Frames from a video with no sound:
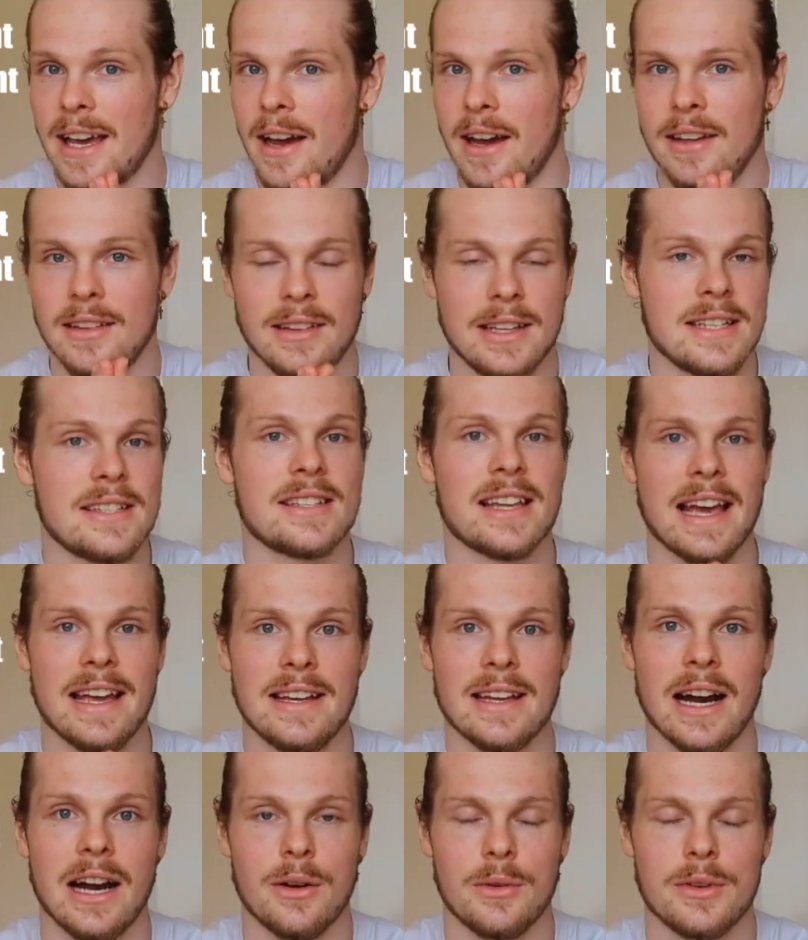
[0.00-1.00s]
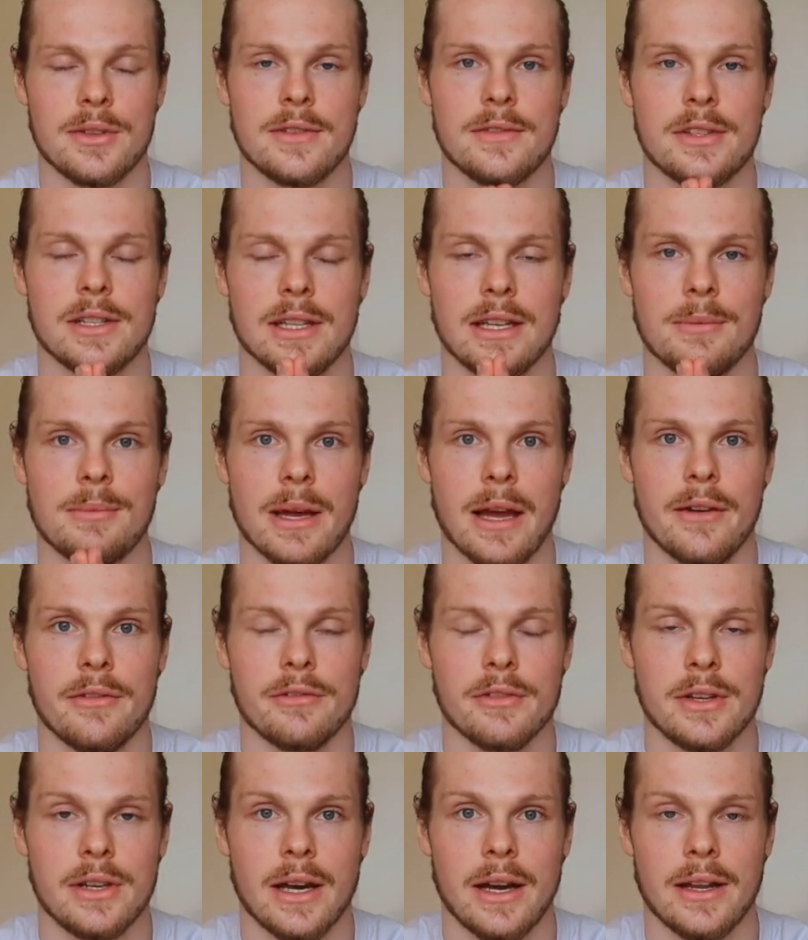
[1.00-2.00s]
get at least 8 hours of sleep
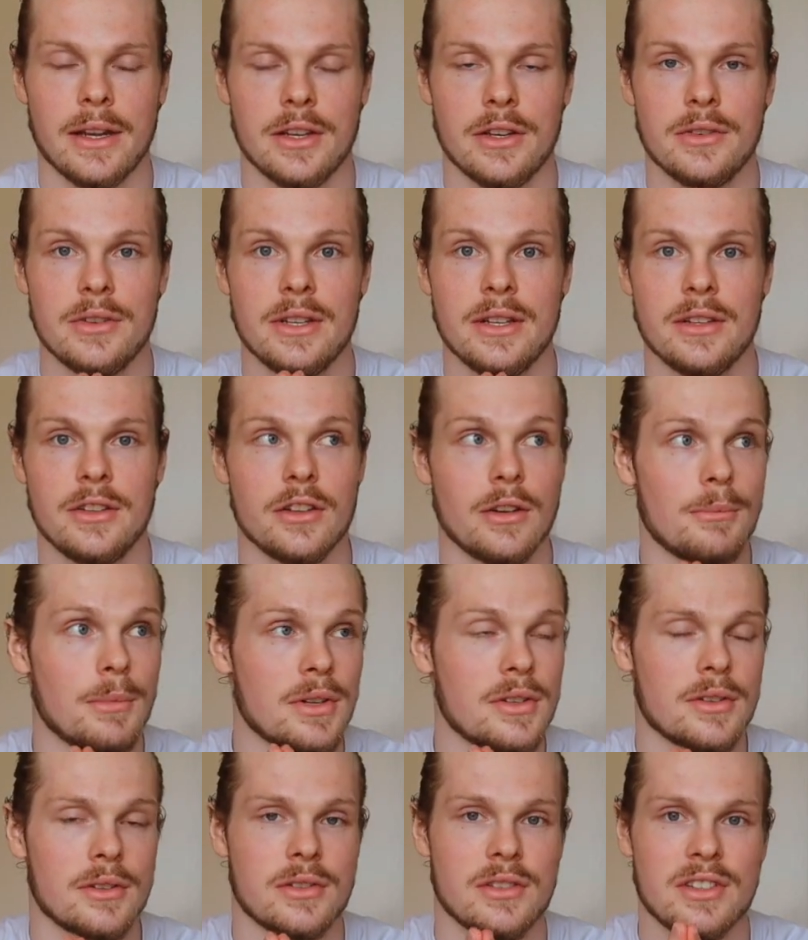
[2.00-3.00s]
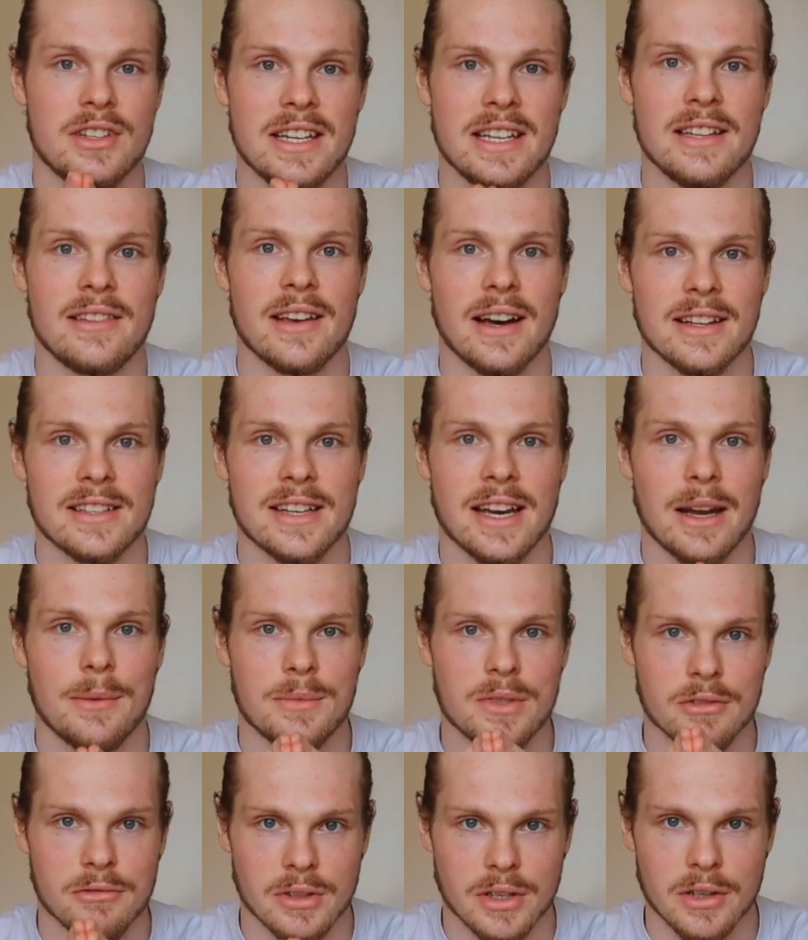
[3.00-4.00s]
every night. Your muscles need that time
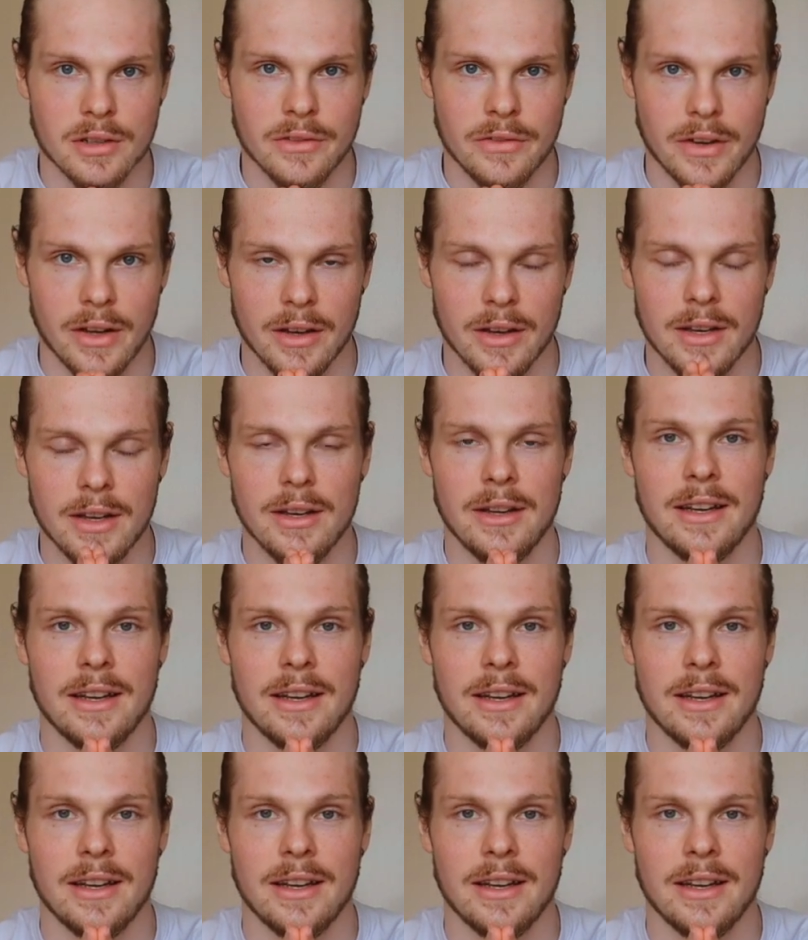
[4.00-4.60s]
to recover.